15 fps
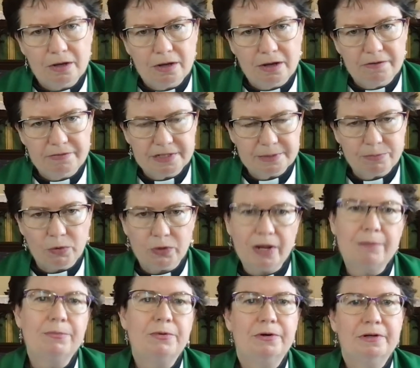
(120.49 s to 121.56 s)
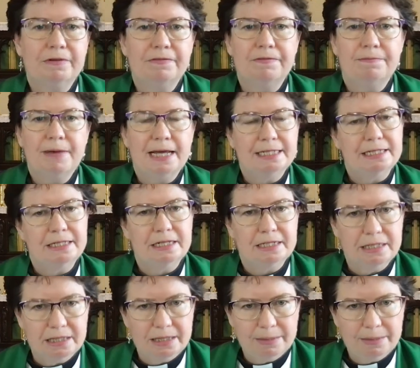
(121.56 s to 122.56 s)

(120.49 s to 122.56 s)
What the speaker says: of a small number of passages in the